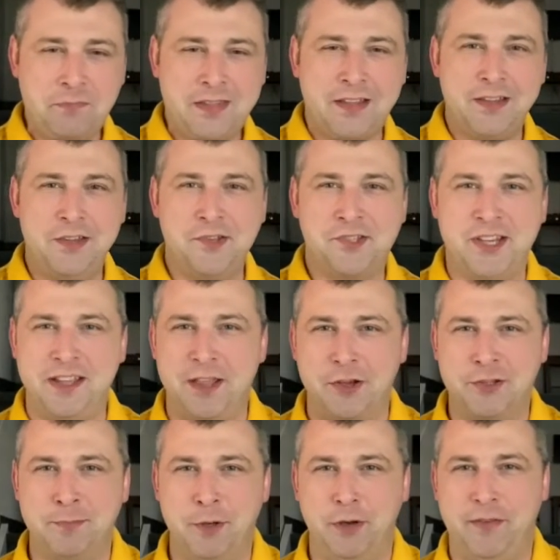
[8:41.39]
you see
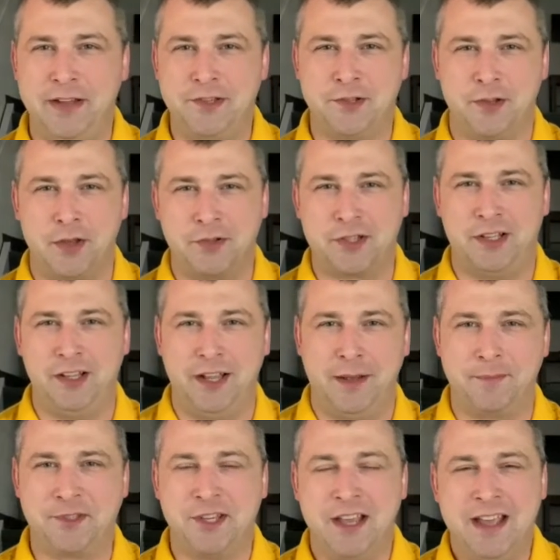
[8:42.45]
those movies or those
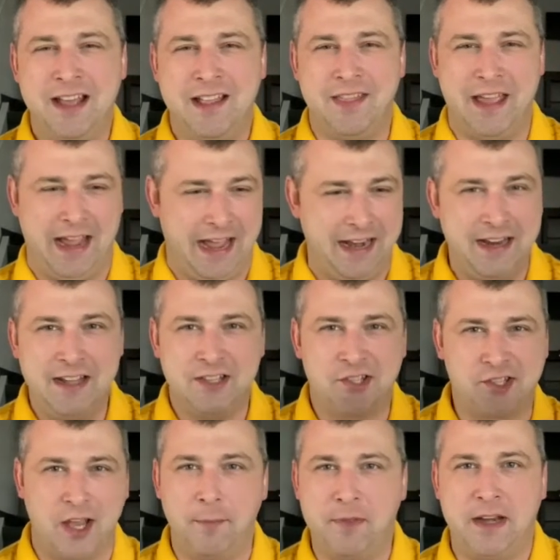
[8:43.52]
clips that
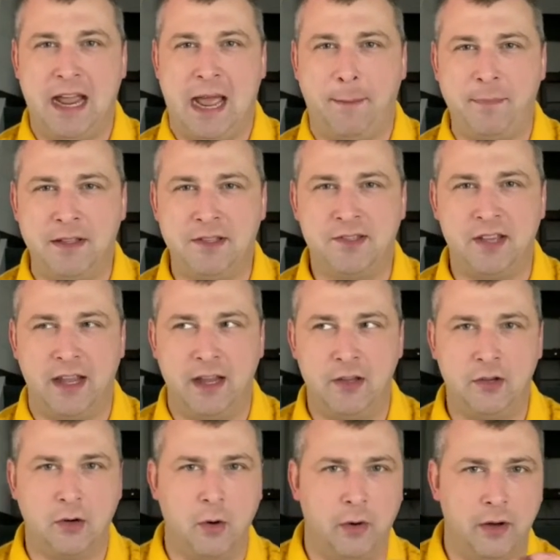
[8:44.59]
something happens and
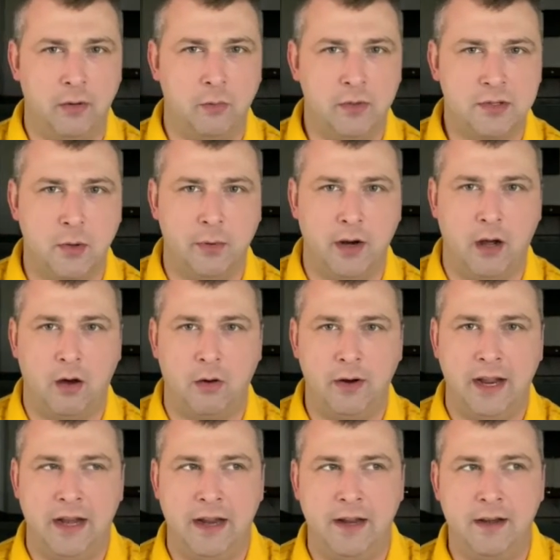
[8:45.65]
you're going, what's going
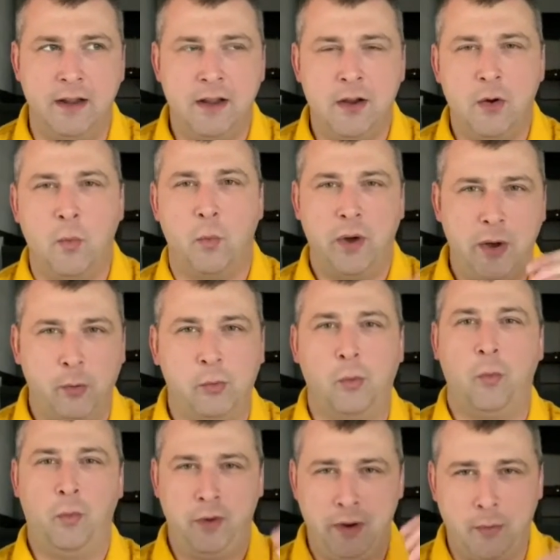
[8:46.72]
on? And it re
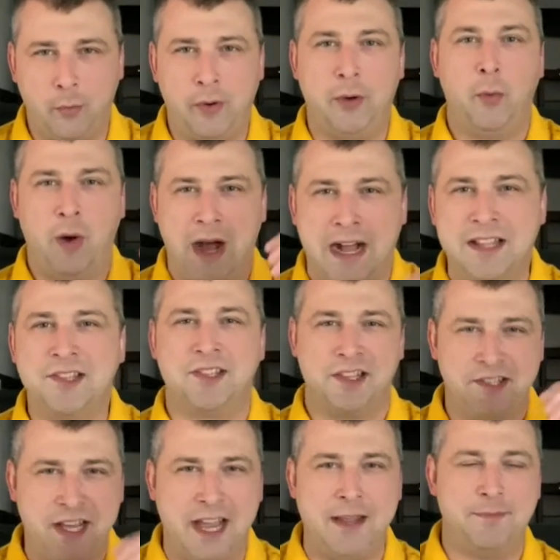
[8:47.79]
re rewinds the
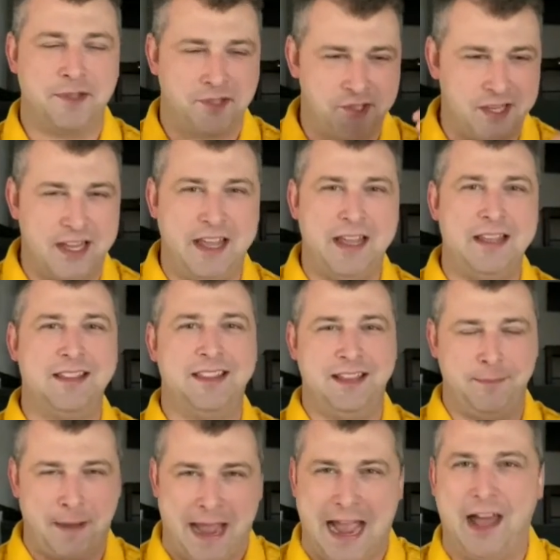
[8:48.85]
tape to see
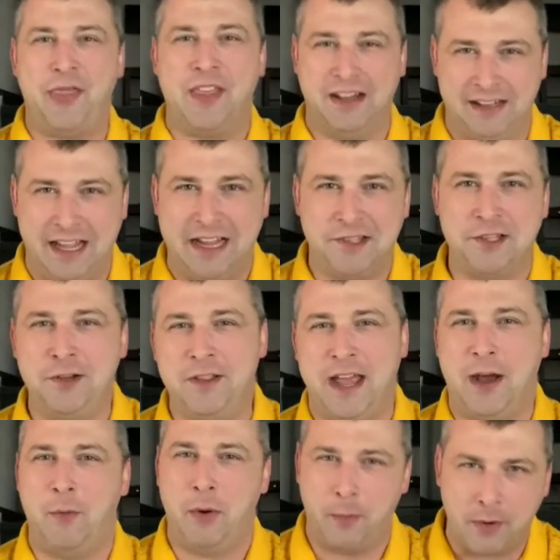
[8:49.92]
the path that led to
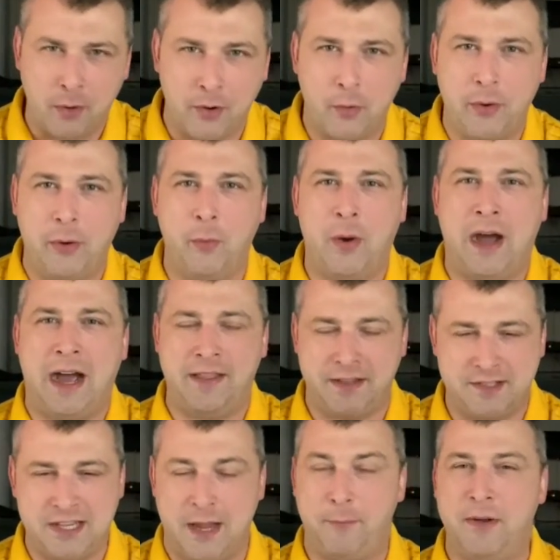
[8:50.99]
that. Well, we're going to rewind
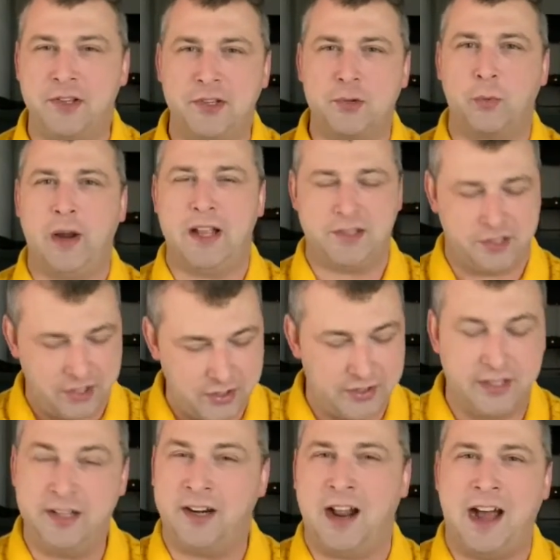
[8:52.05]
the tape. We just read to you
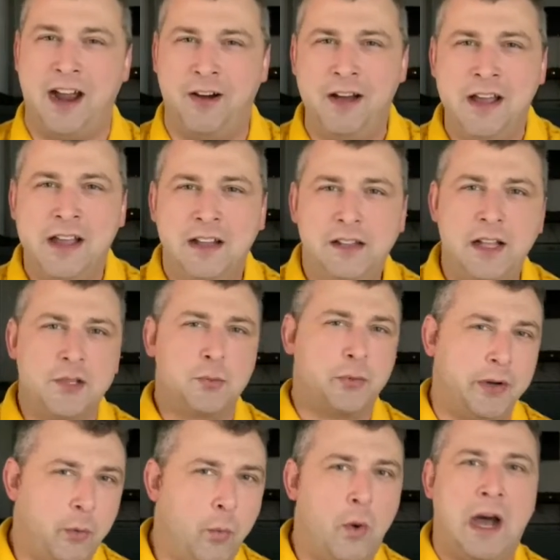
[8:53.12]
the denial. Let's
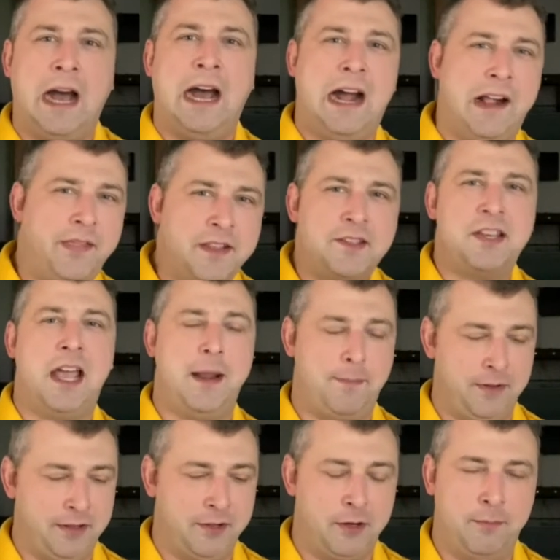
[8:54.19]
rewind the tape
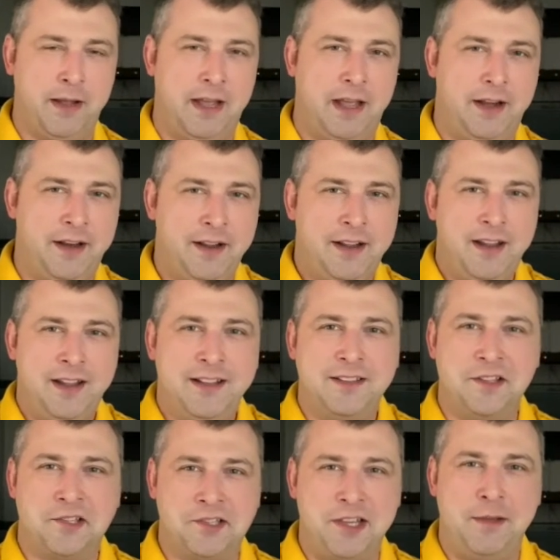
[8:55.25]
a little bit
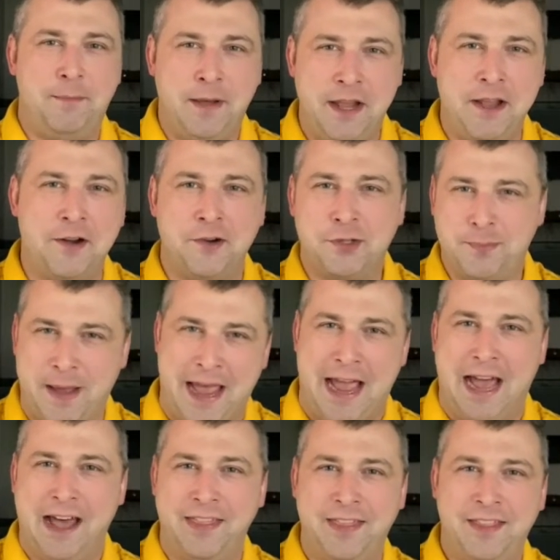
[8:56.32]
to see Peter's
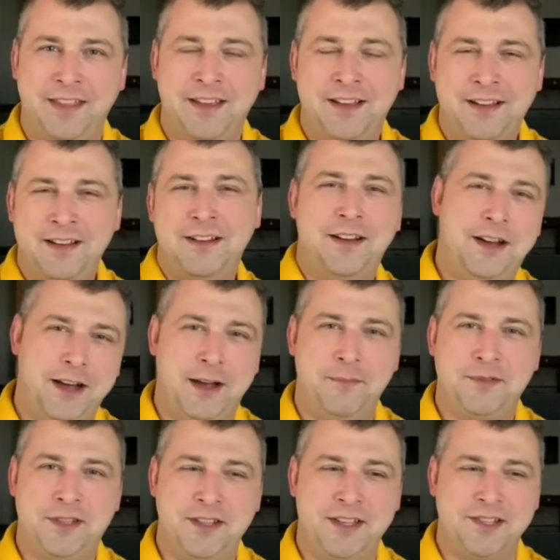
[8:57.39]
path
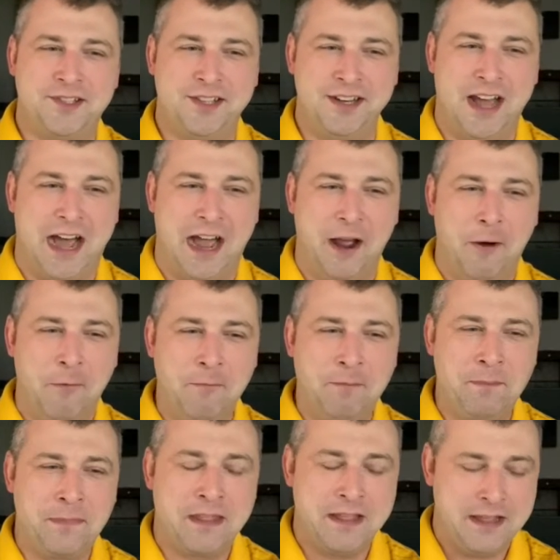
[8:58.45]
up to this denial.
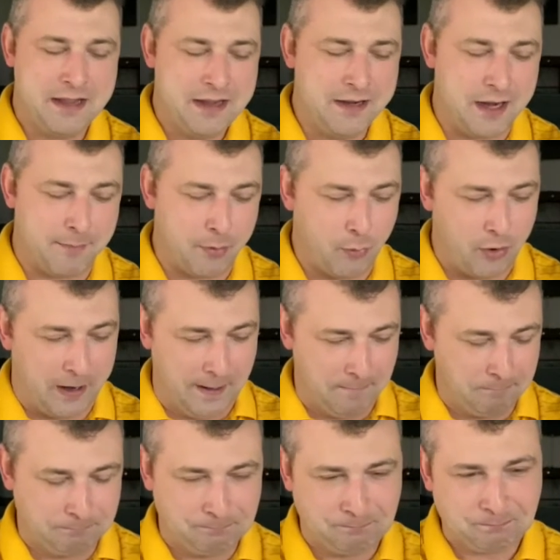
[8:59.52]
Number one,
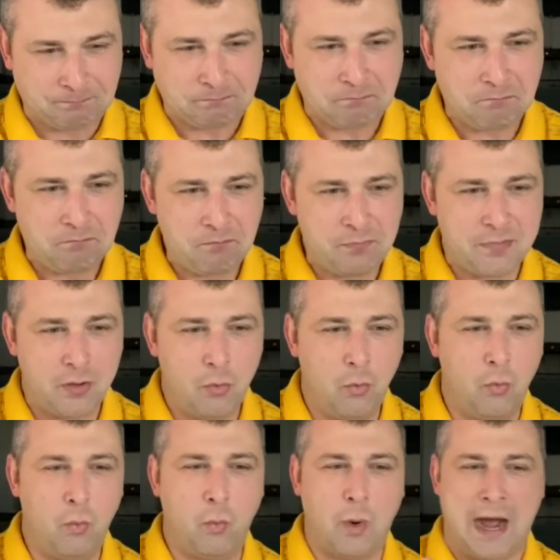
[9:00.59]

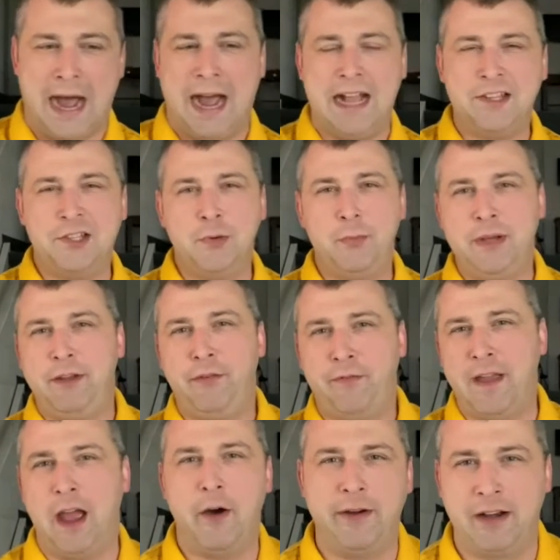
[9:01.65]
why do we
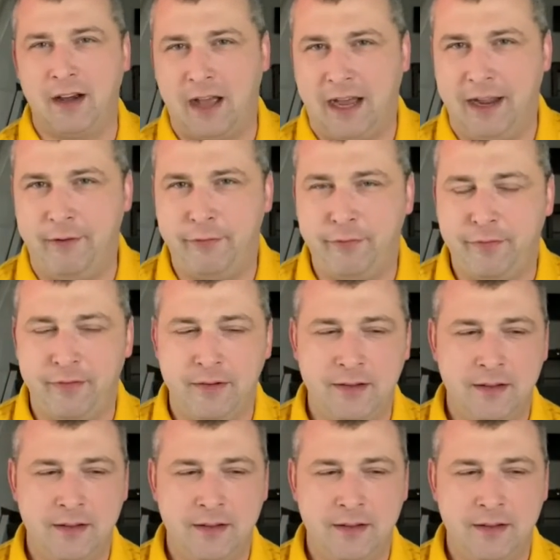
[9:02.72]
fail in life?